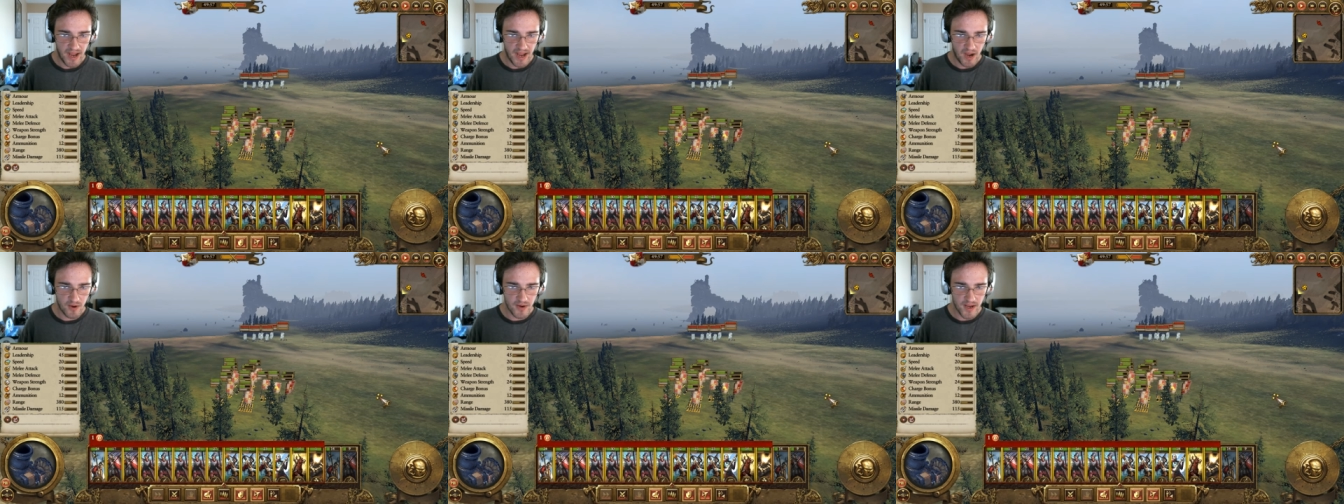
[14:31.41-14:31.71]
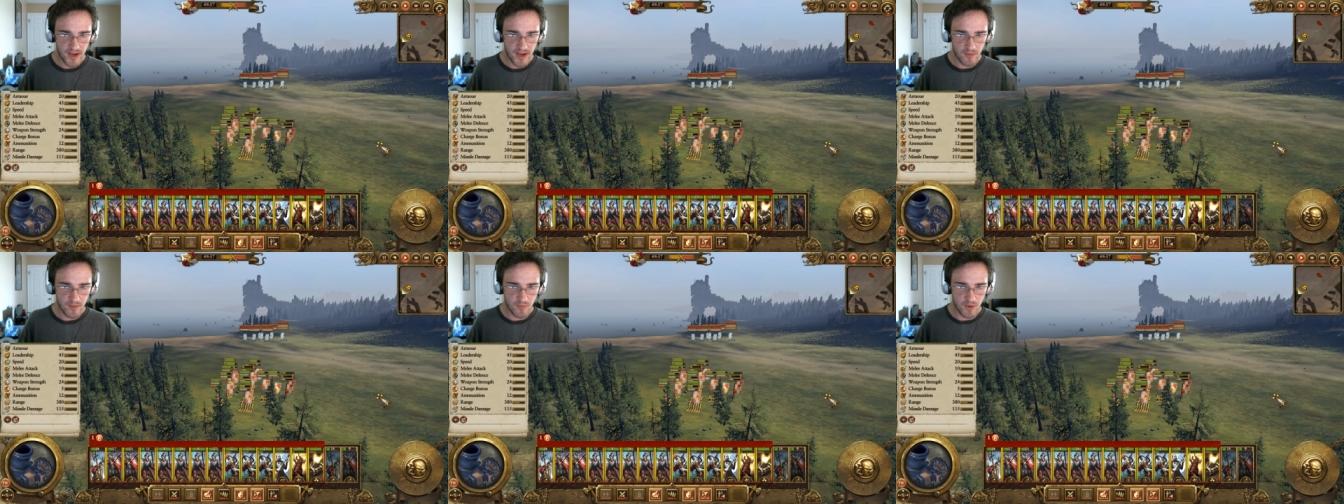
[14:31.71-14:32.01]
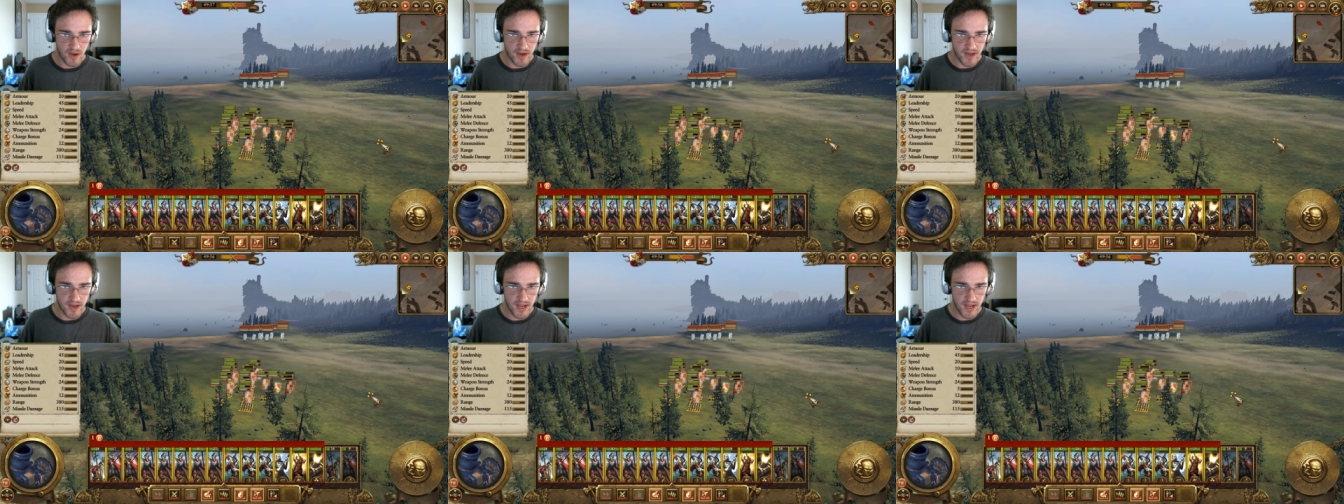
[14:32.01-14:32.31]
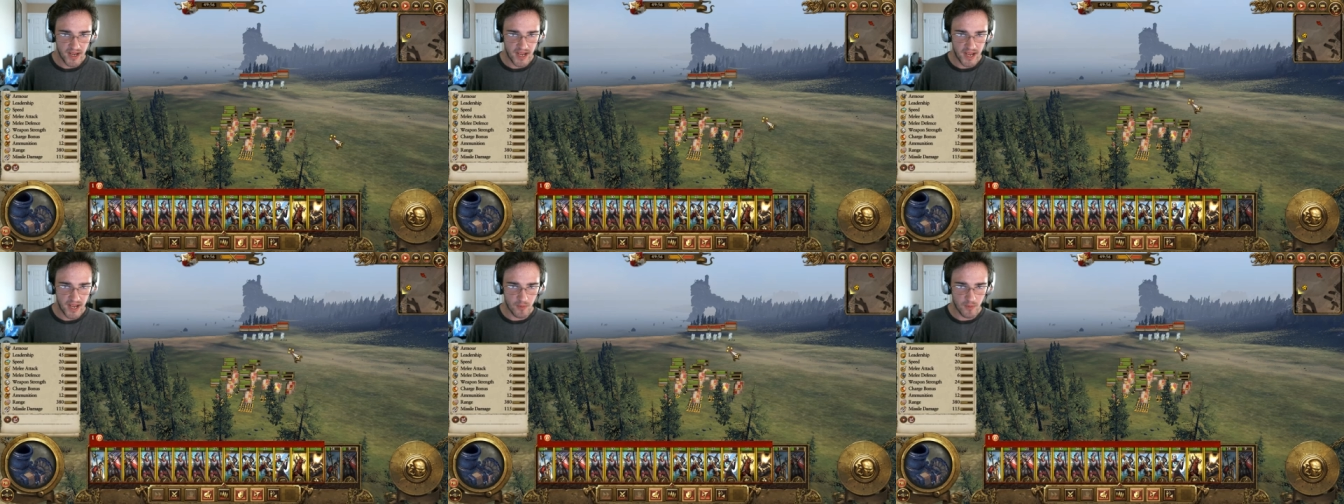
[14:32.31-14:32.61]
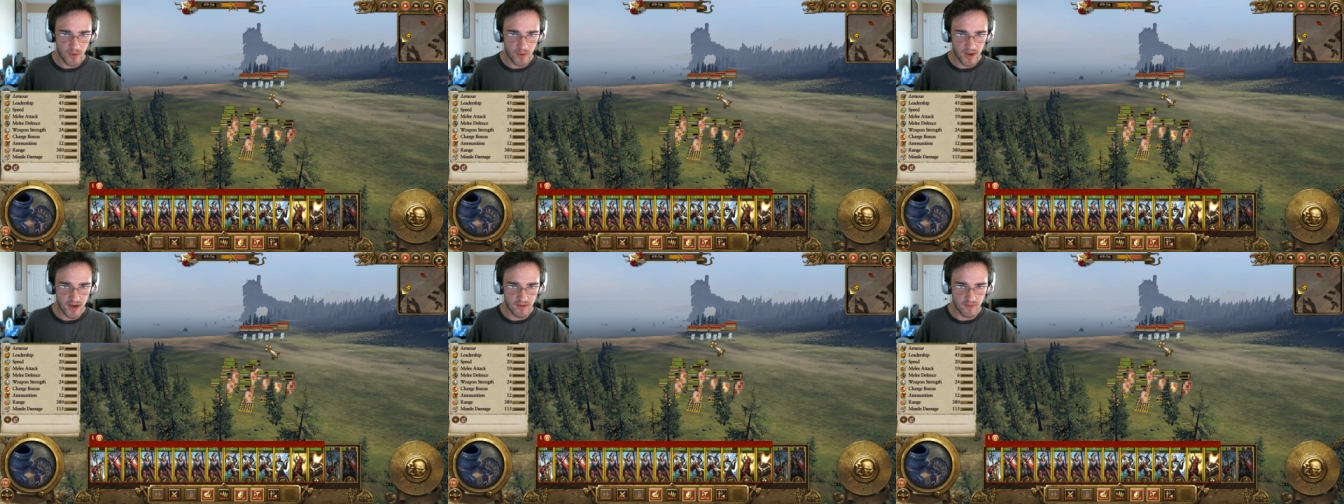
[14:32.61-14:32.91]
Out and one.
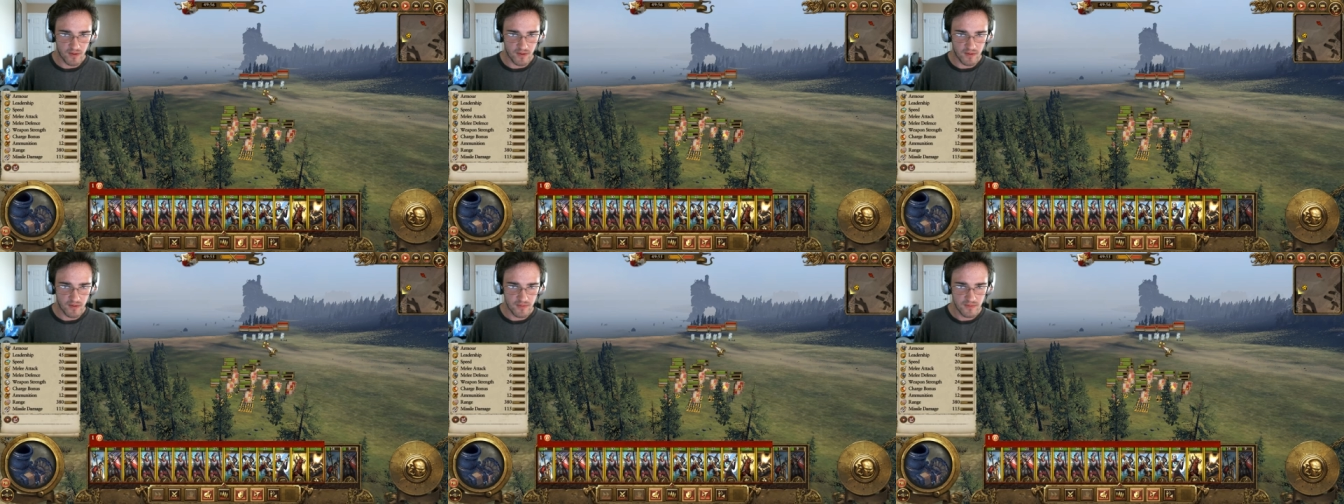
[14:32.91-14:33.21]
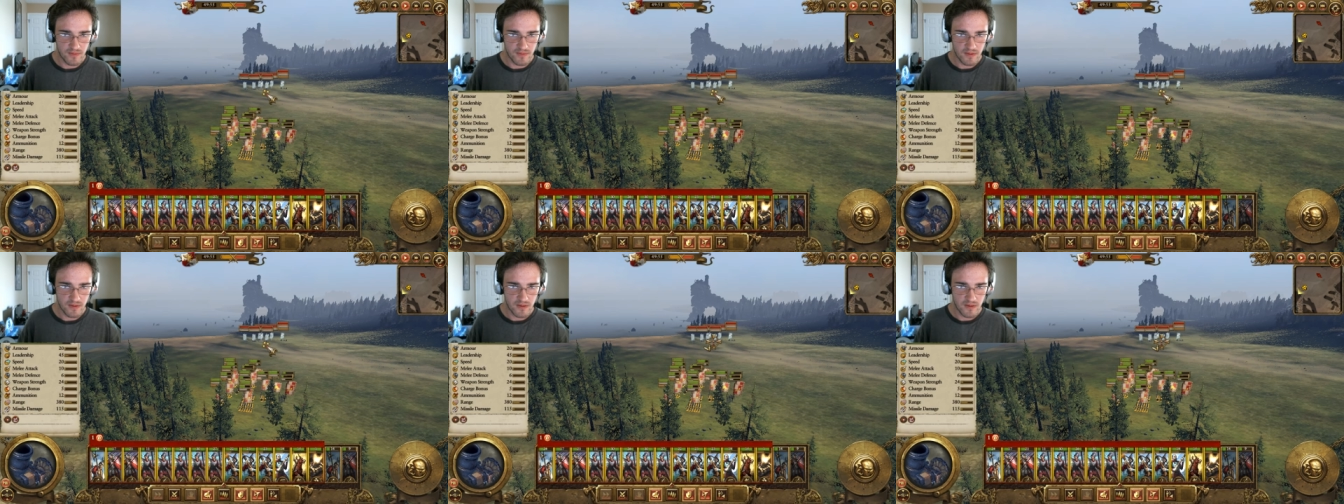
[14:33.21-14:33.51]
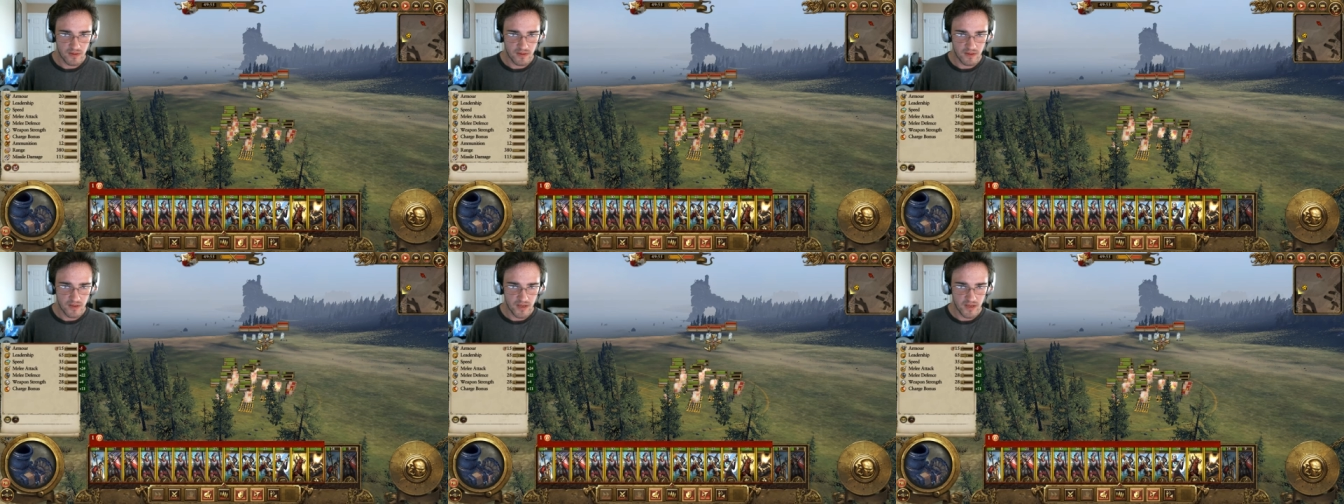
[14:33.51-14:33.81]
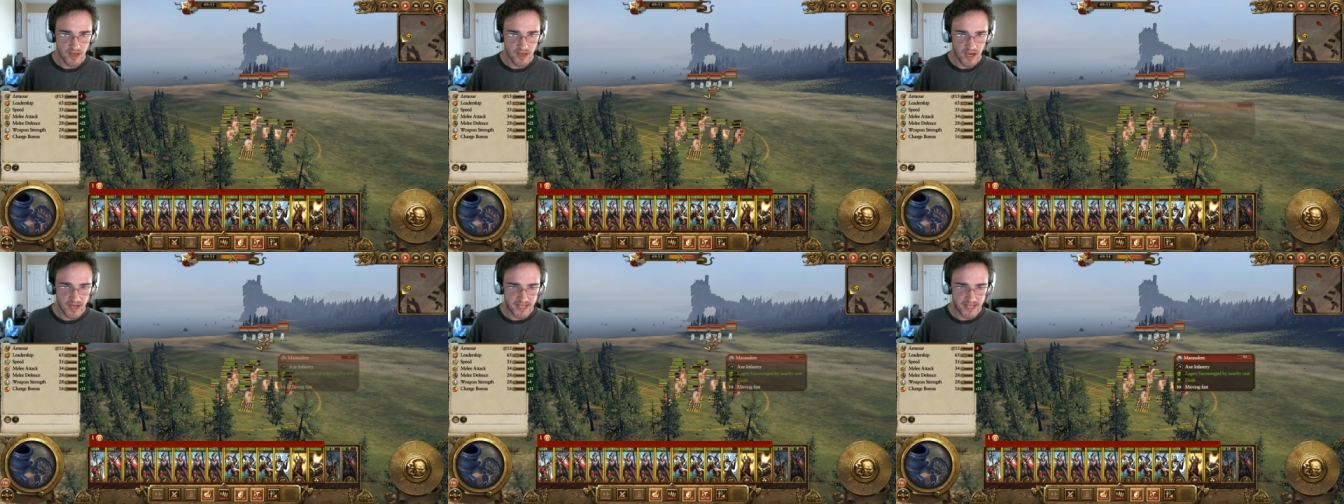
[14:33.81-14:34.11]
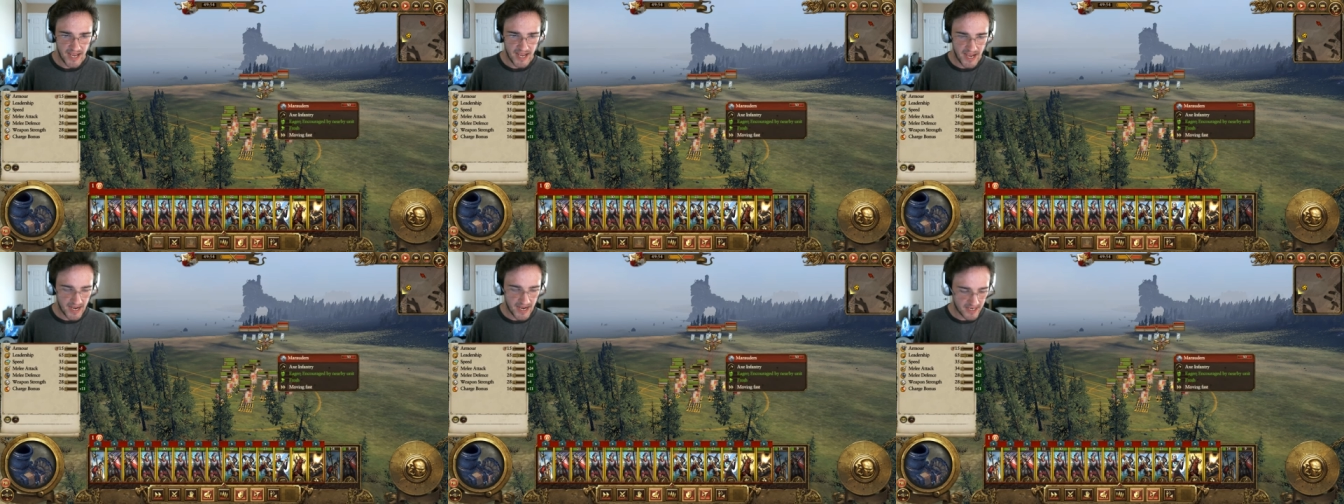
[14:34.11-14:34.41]
Eh, whatever.
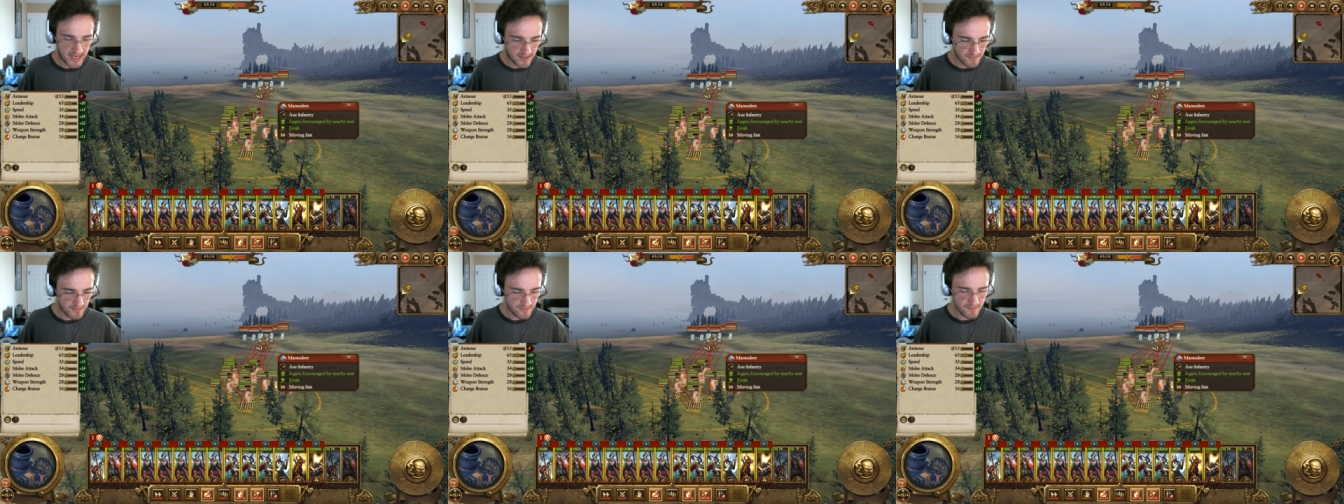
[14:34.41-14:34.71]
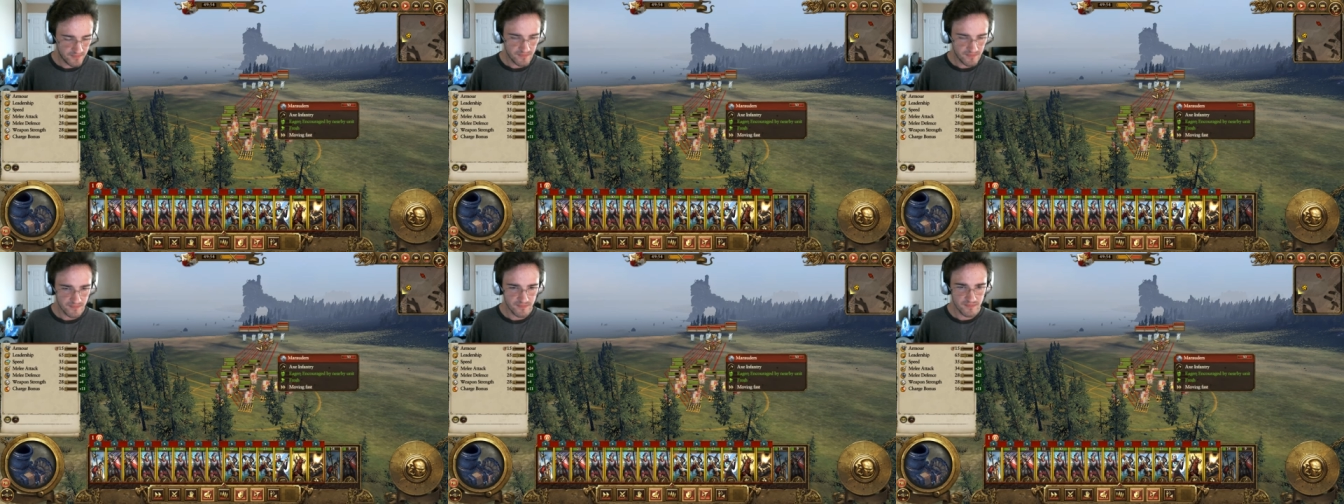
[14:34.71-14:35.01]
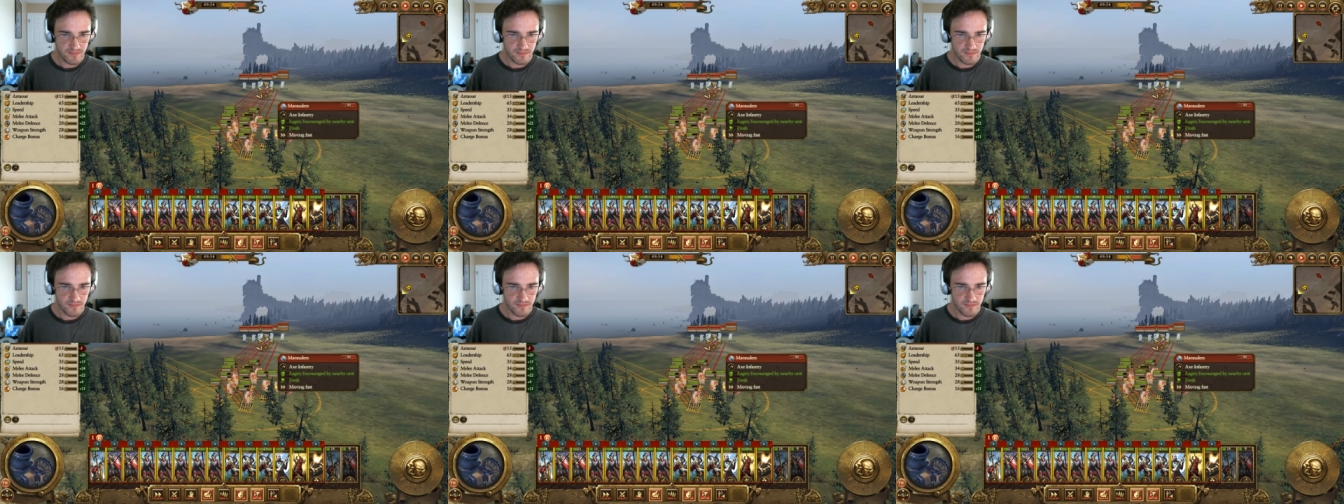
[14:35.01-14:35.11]
Attack!